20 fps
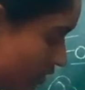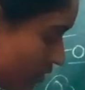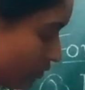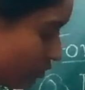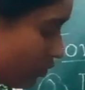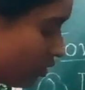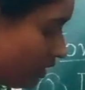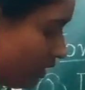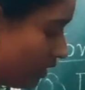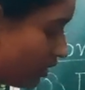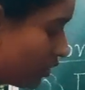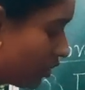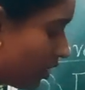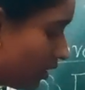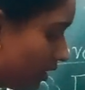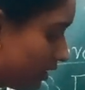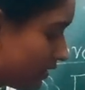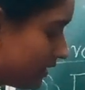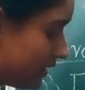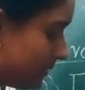So
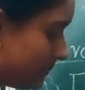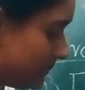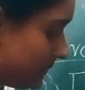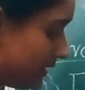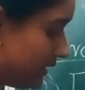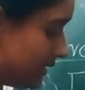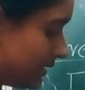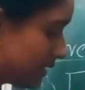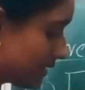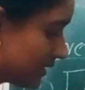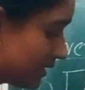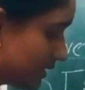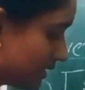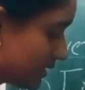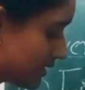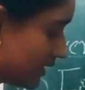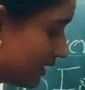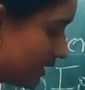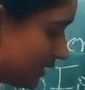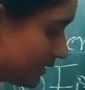odontology means it
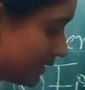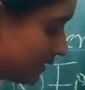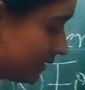is like